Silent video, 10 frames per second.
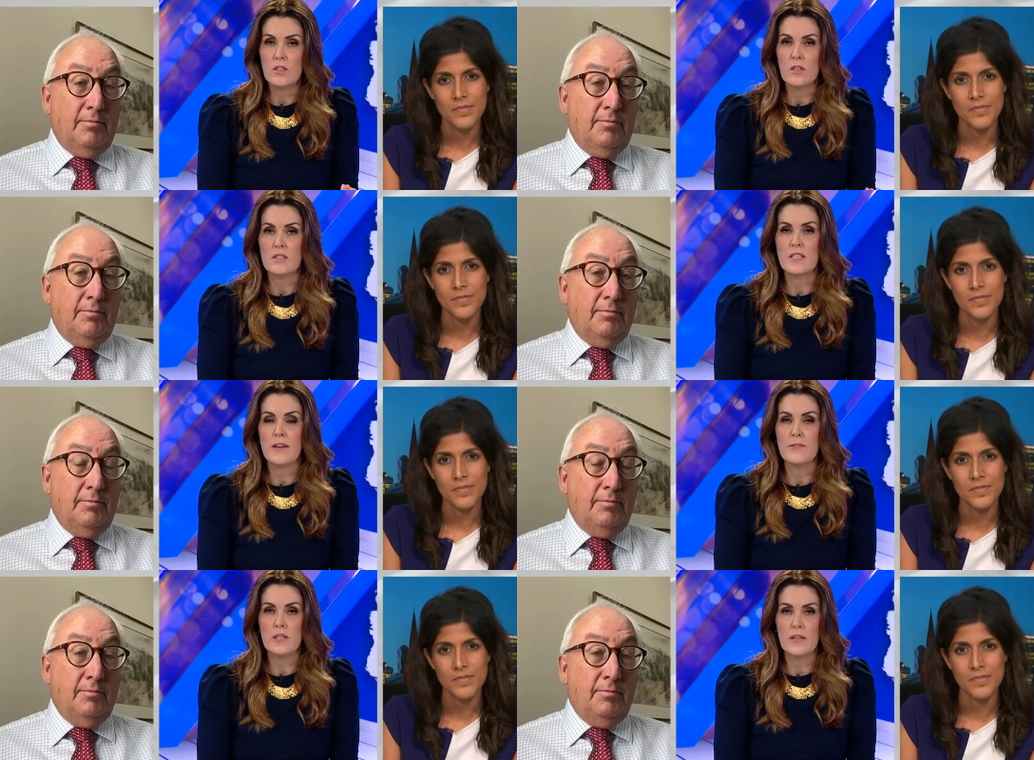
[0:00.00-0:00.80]
Speaker 1: not
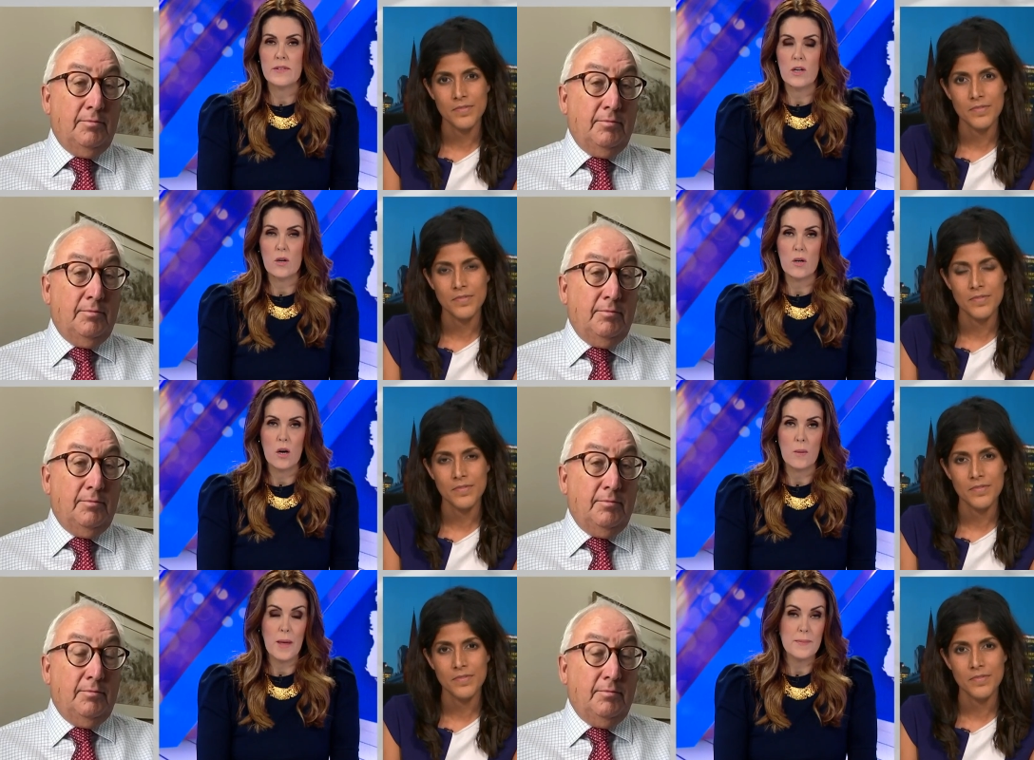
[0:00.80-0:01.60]
safe to live in Hong
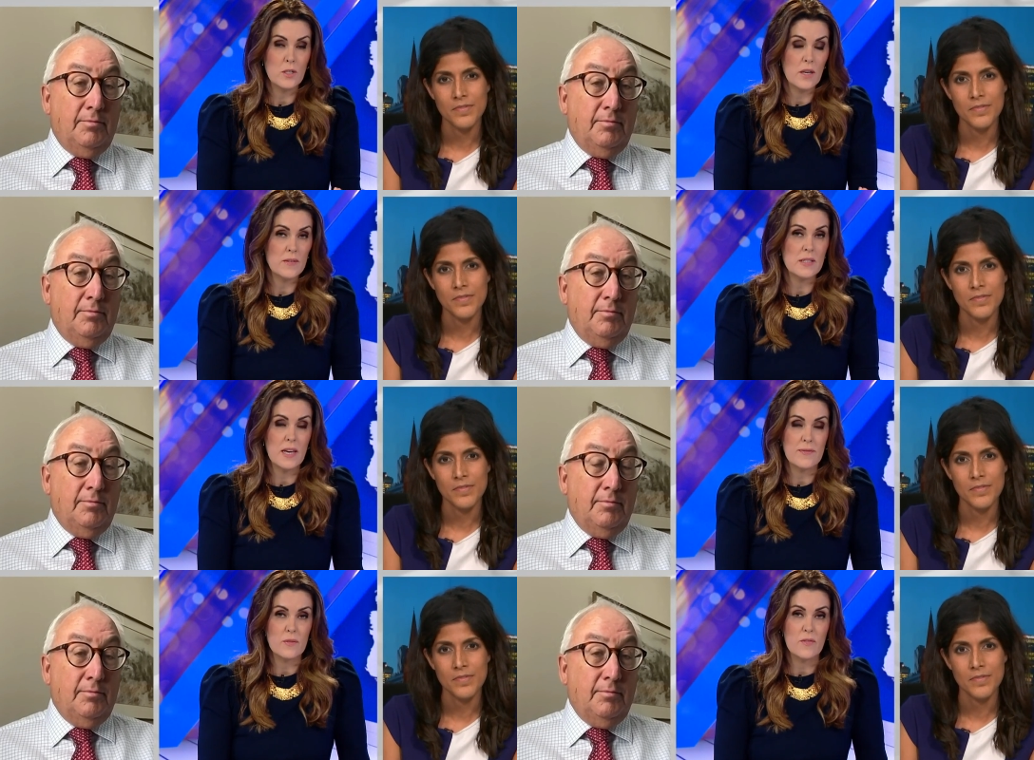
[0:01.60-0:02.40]
Kong, perhaps not even
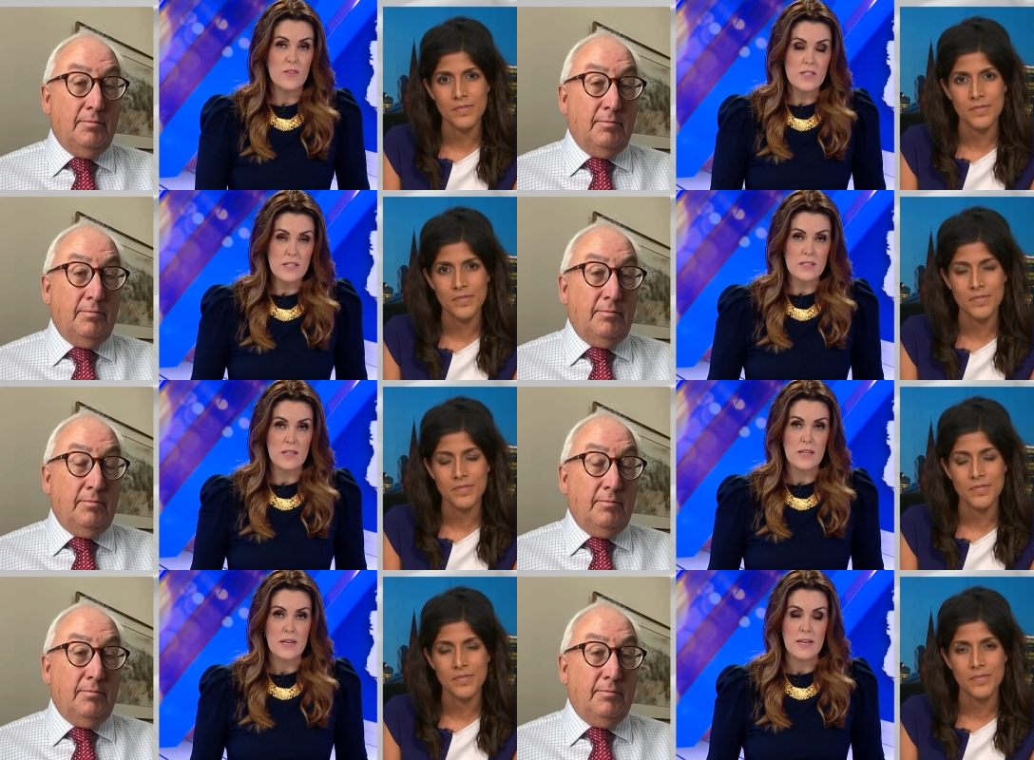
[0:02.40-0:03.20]
safe to
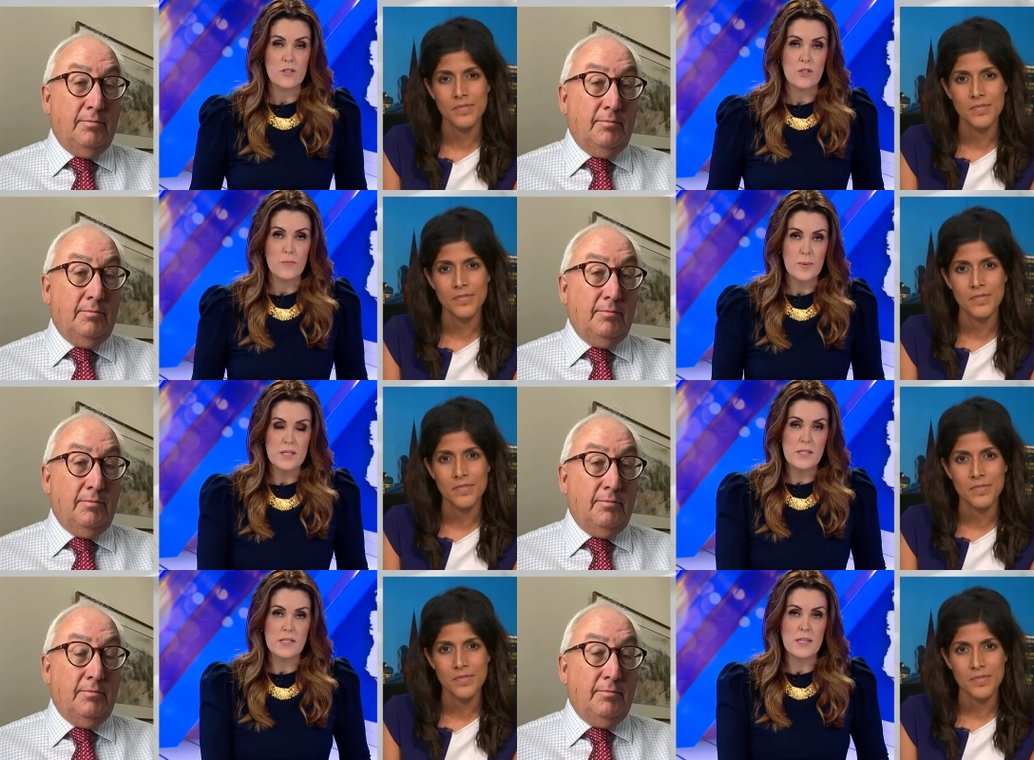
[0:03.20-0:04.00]
visit and do
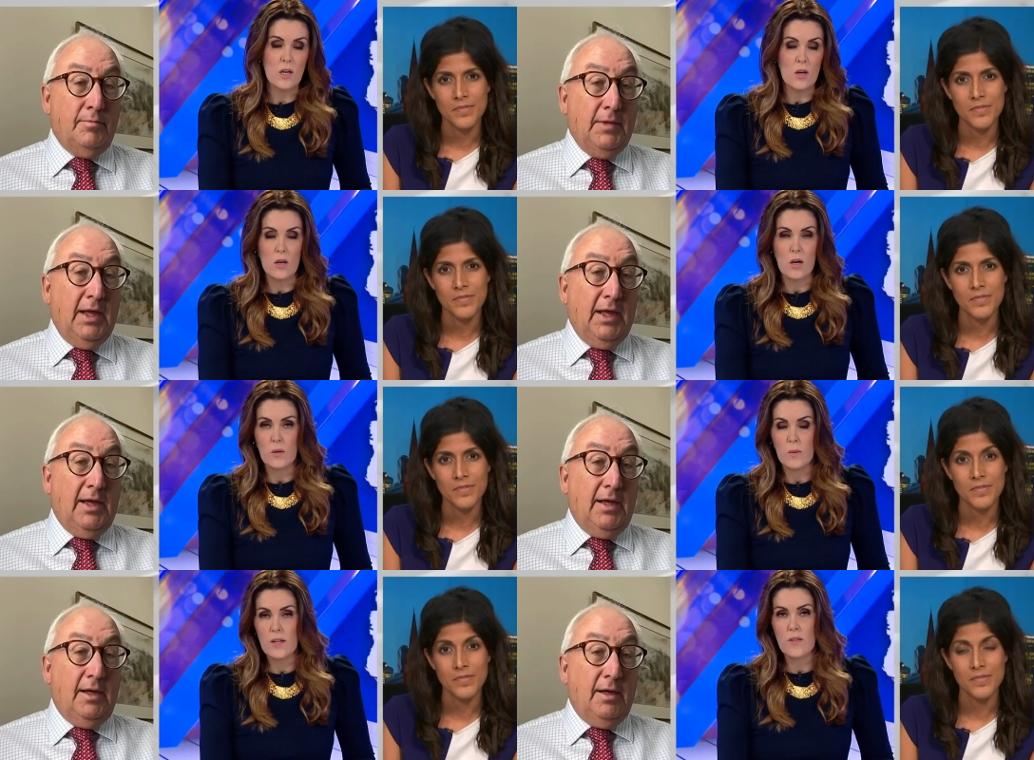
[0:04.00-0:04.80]
business in Hong
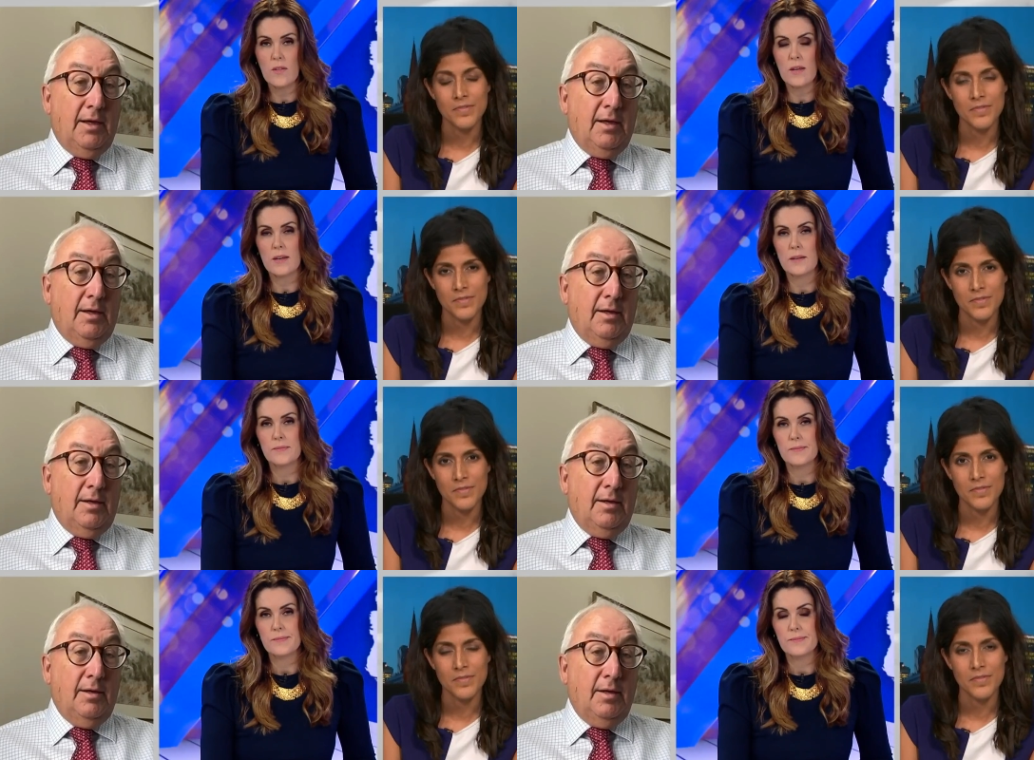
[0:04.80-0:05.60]
Kong. What do you think?
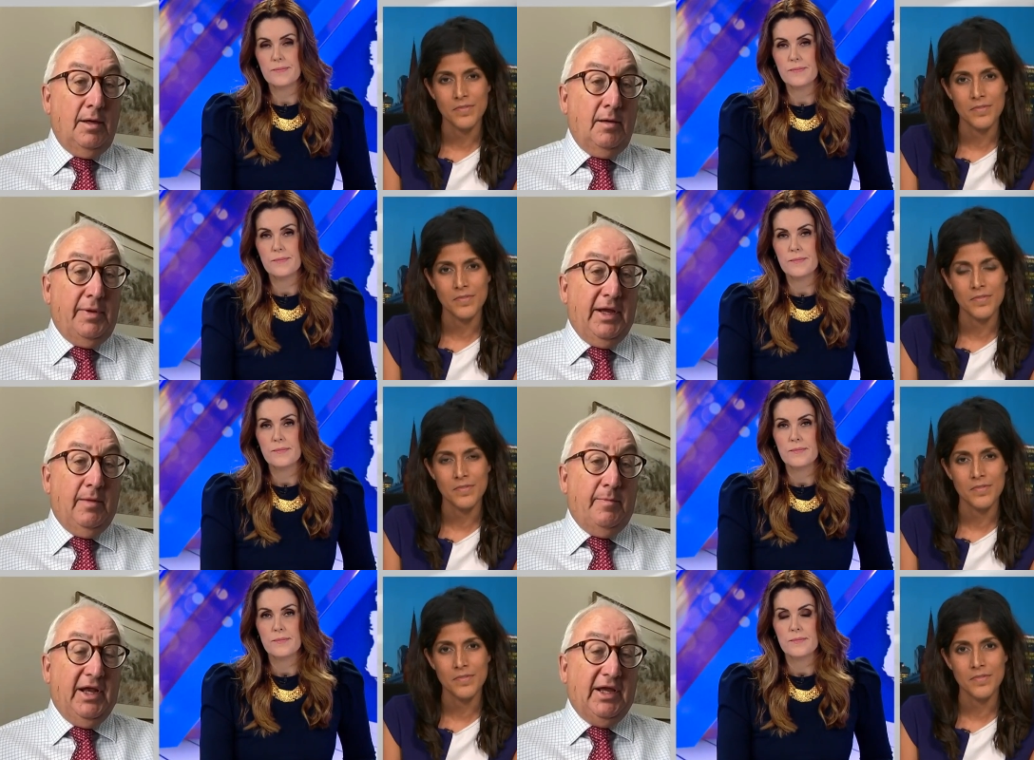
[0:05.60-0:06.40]

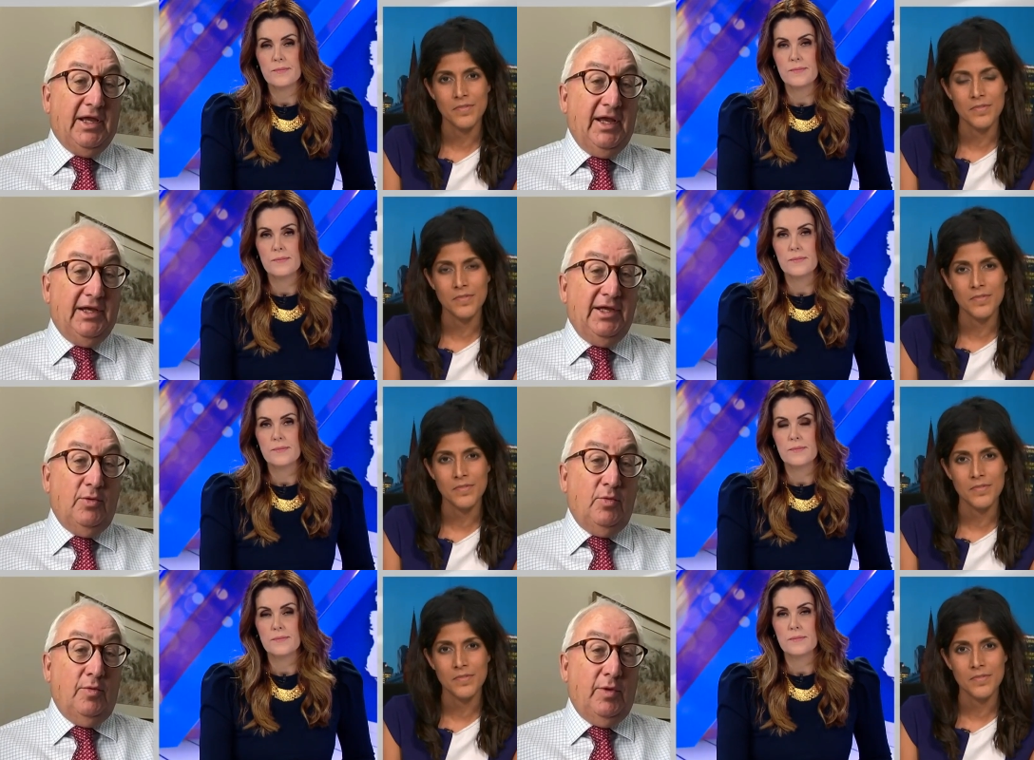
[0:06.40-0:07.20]
Speaker 2: Peter,
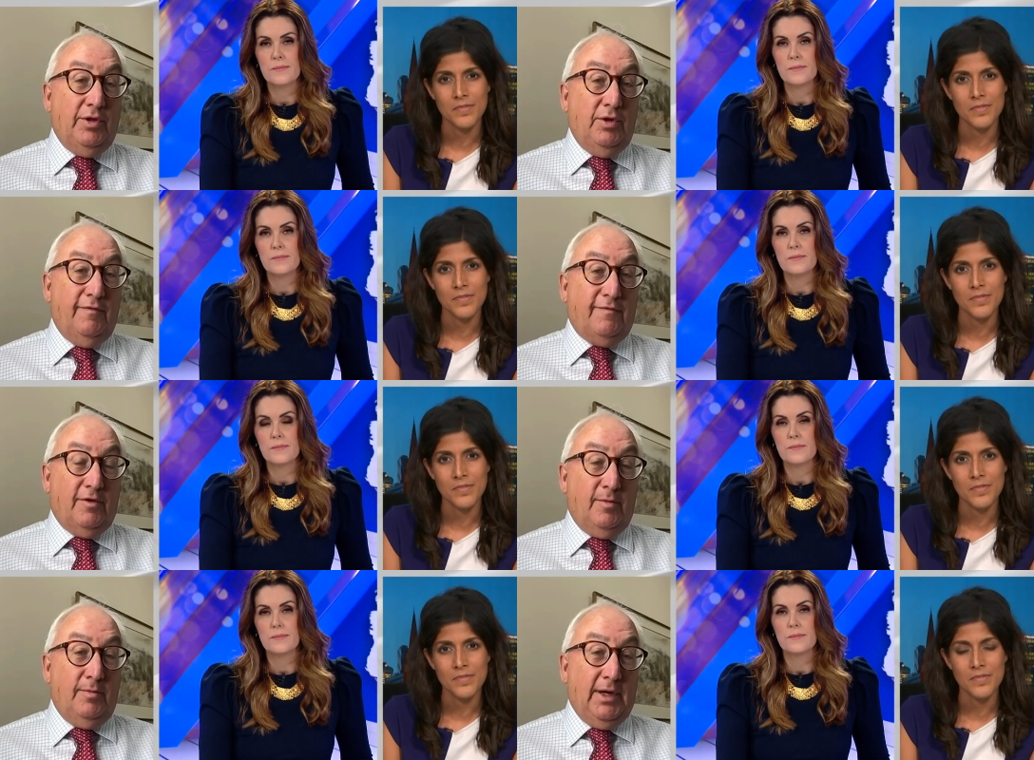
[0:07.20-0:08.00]
connecting with you
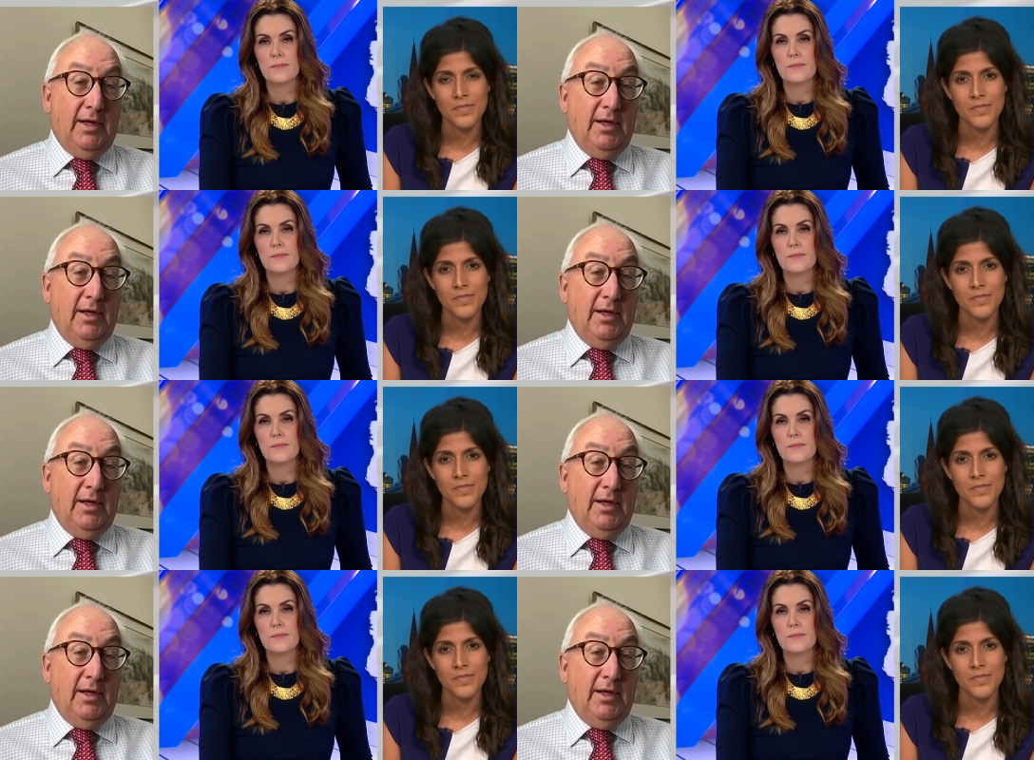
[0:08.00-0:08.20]
from